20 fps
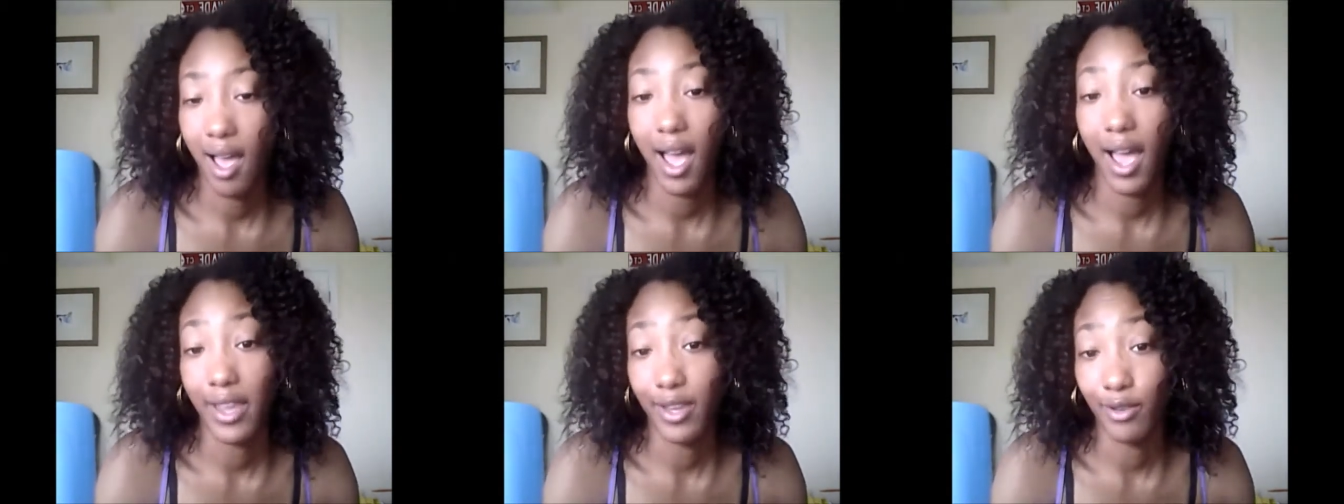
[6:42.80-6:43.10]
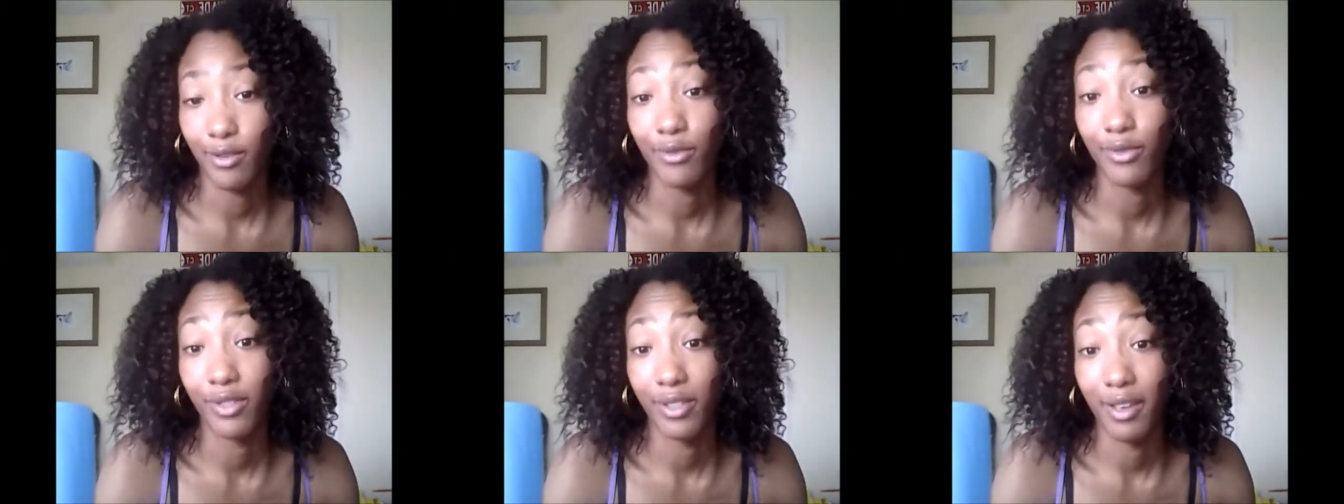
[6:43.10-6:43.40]
I
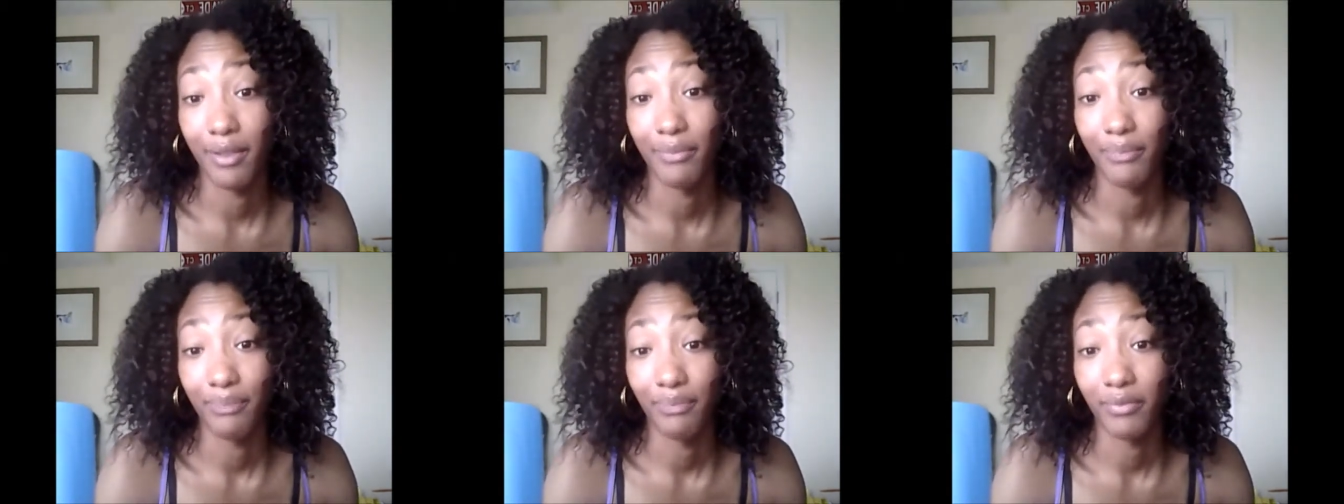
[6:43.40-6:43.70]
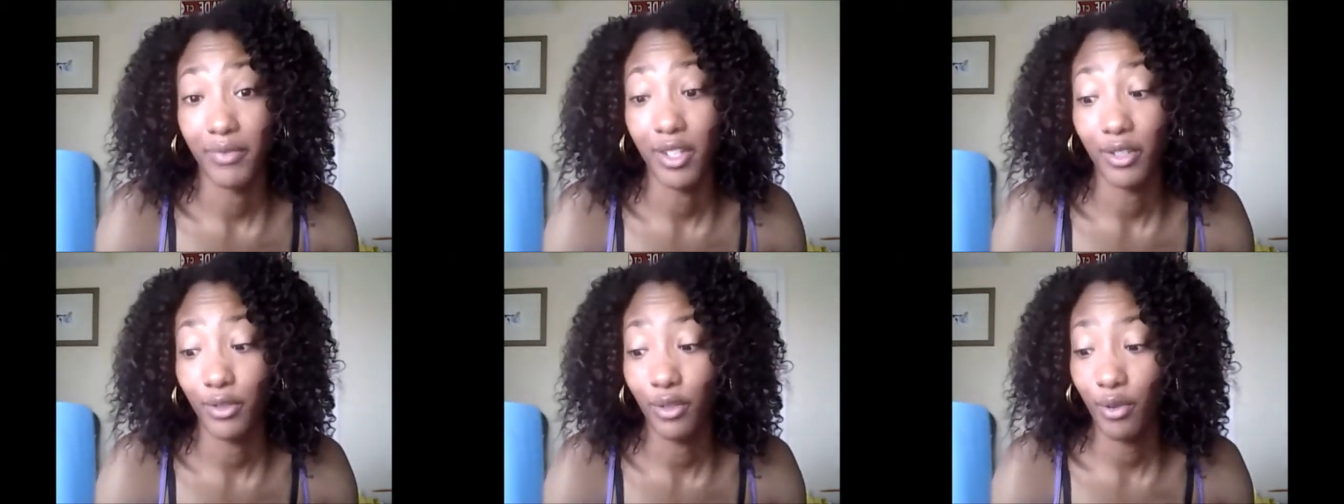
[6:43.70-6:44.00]
use them.
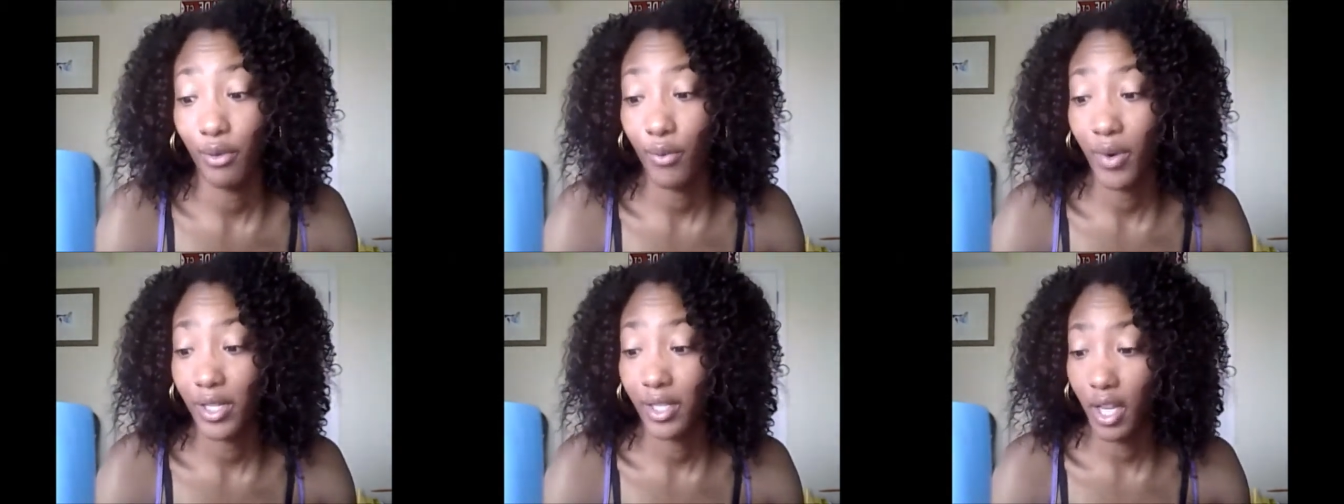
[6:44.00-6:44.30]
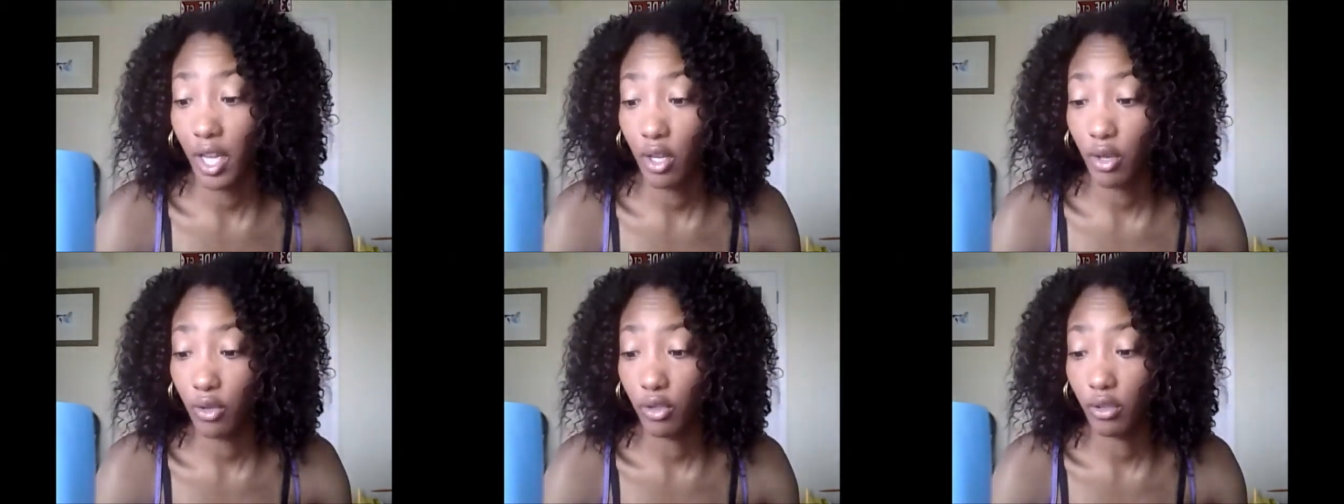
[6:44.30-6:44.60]
These are the ones
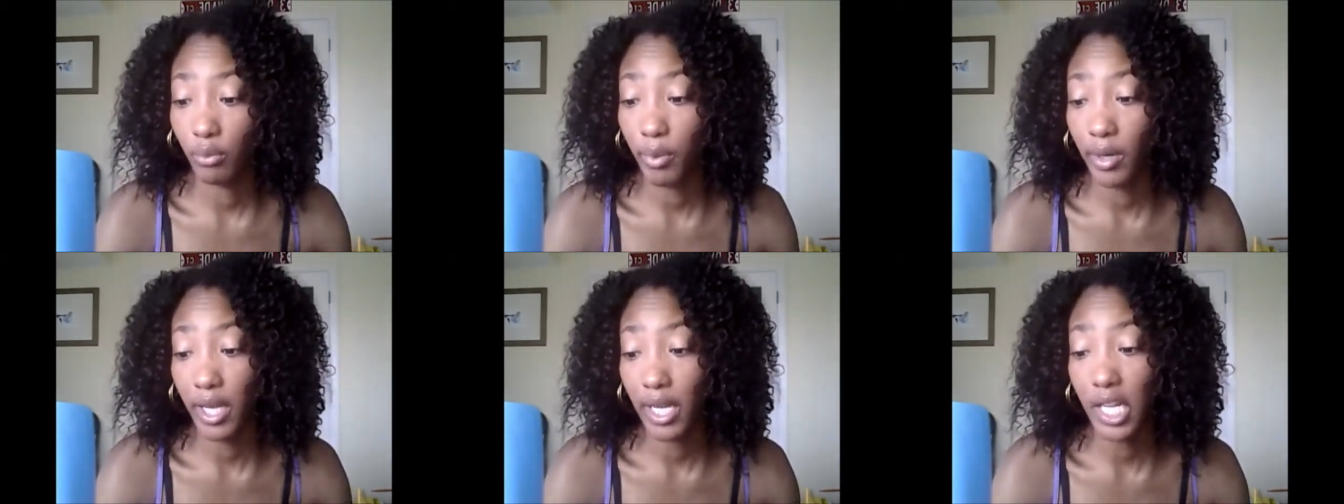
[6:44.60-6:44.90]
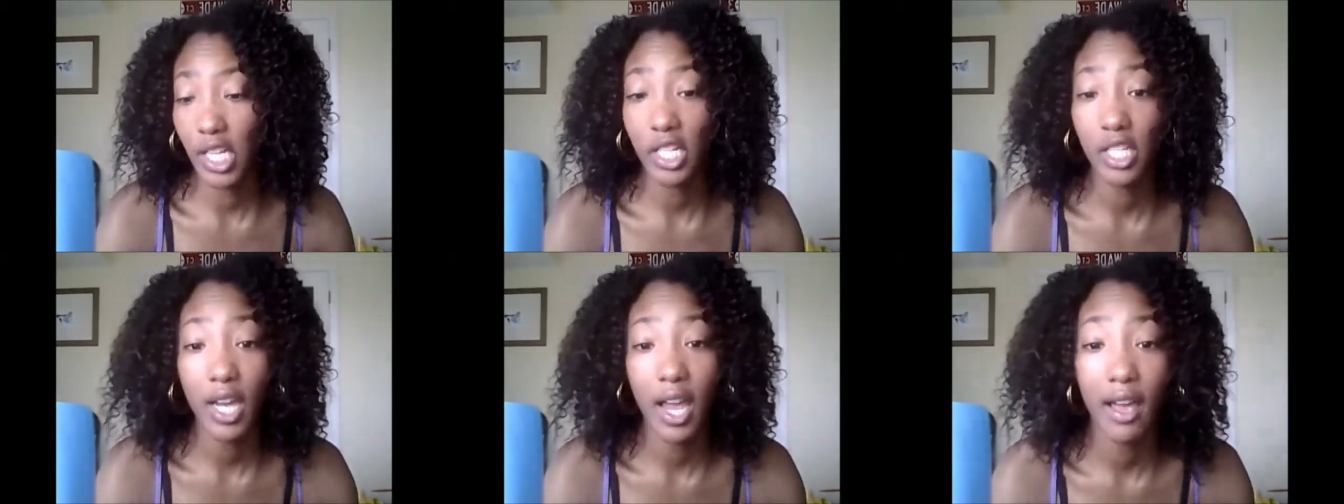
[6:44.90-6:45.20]
I use,
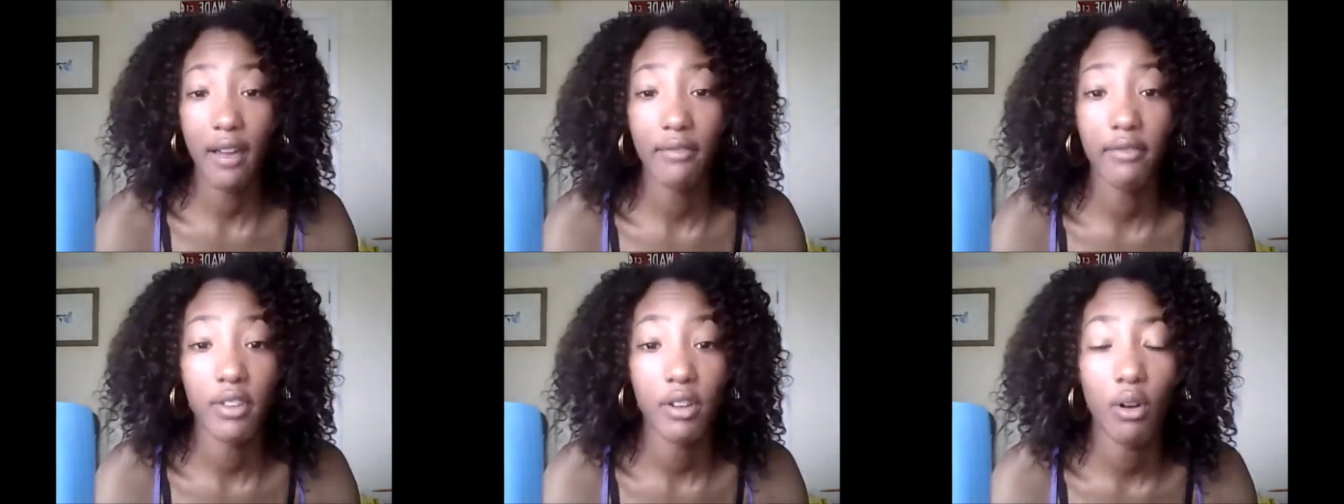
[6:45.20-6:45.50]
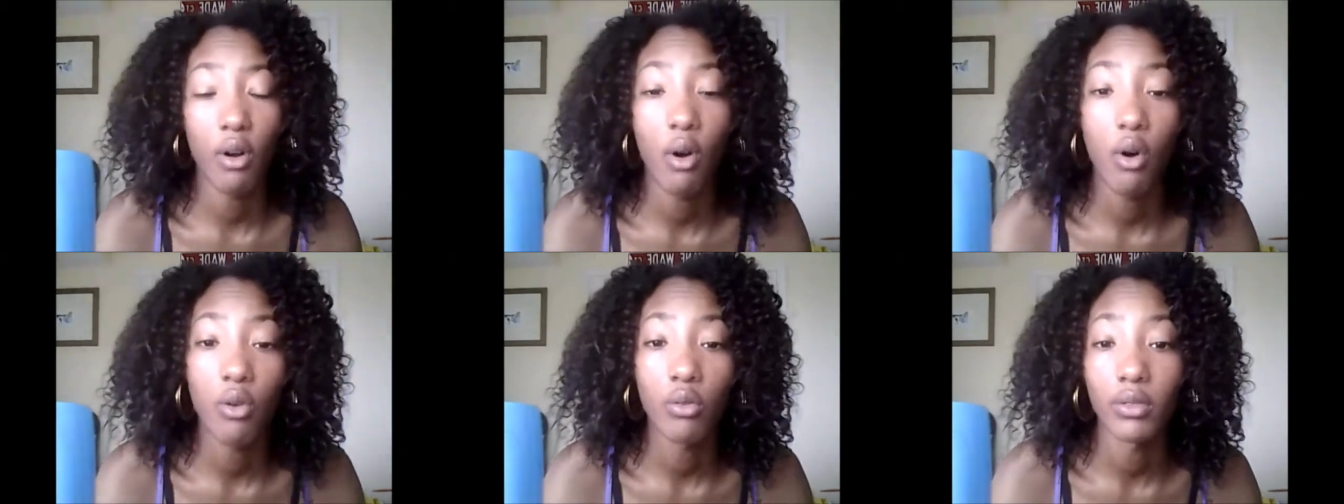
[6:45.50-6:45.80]
but each have
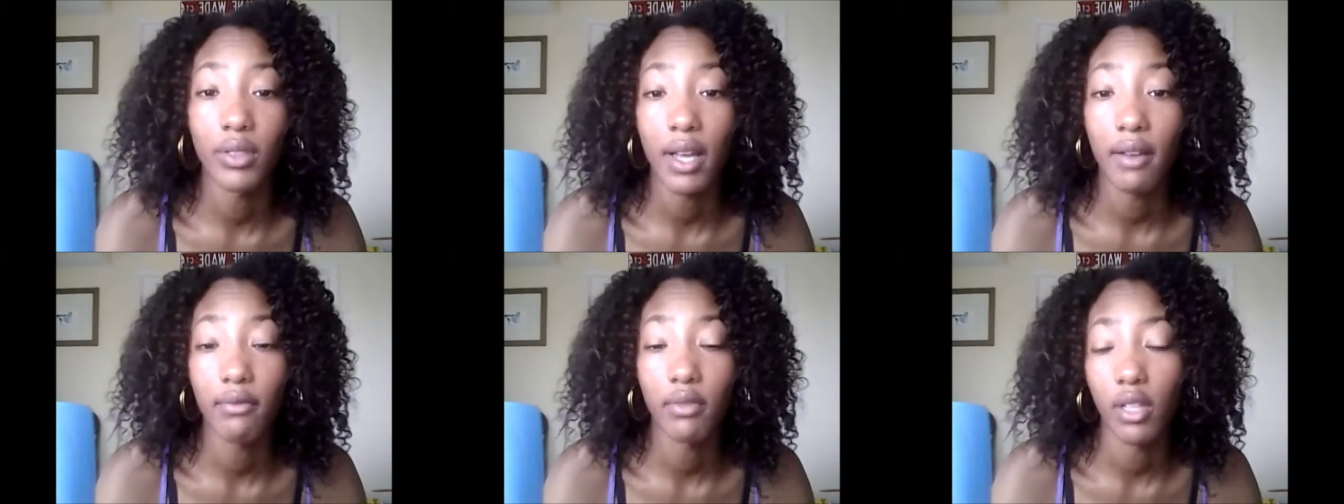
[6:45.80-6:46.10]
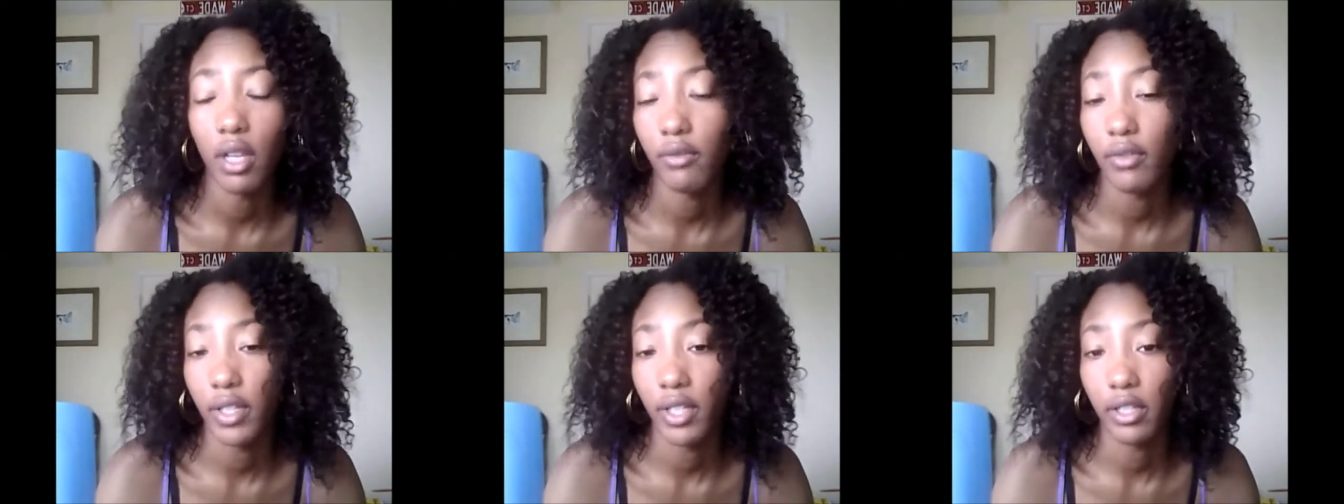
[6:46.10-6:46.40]
their own
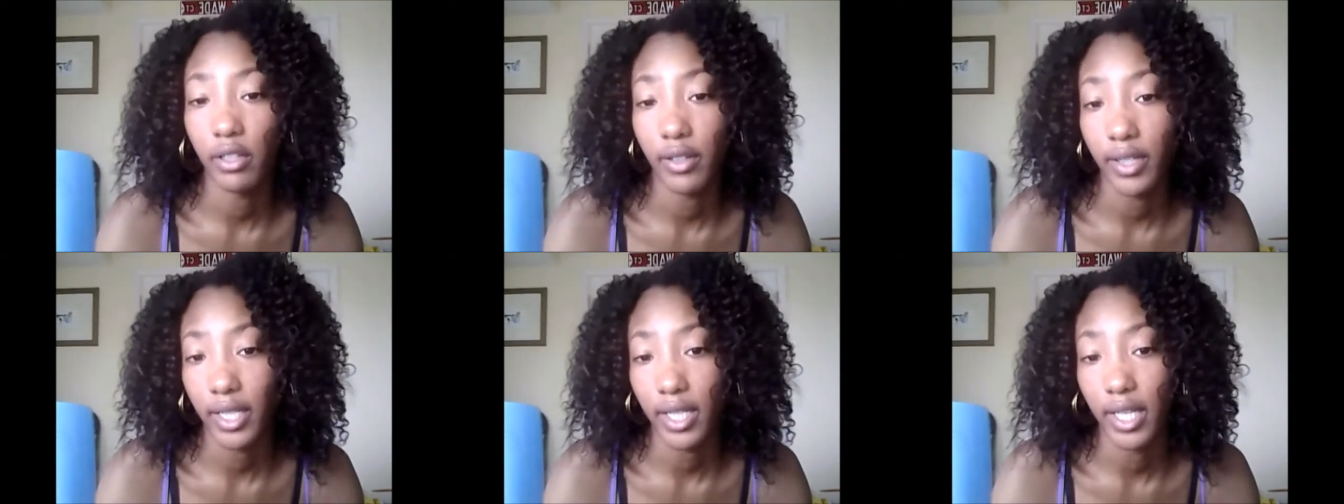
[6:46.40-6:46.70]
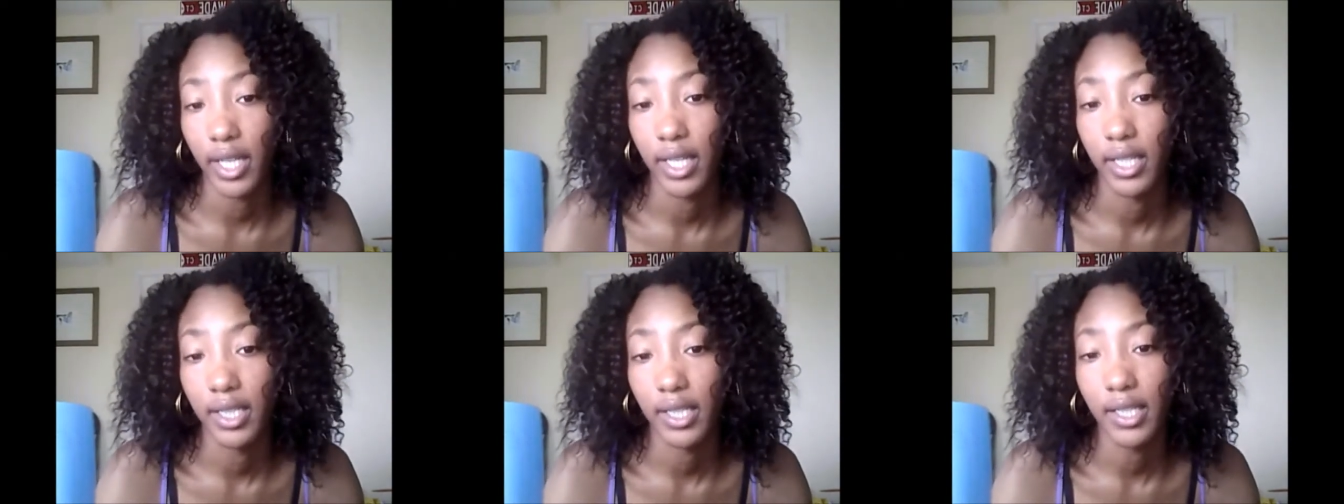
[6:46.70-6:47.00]
level of
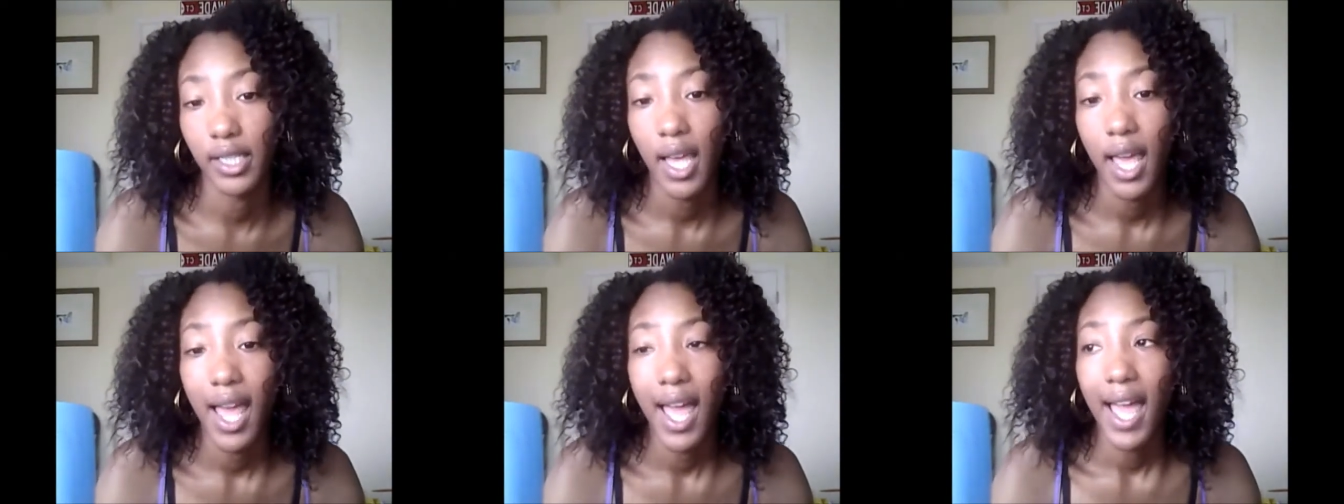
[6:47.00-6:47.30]
ingredients.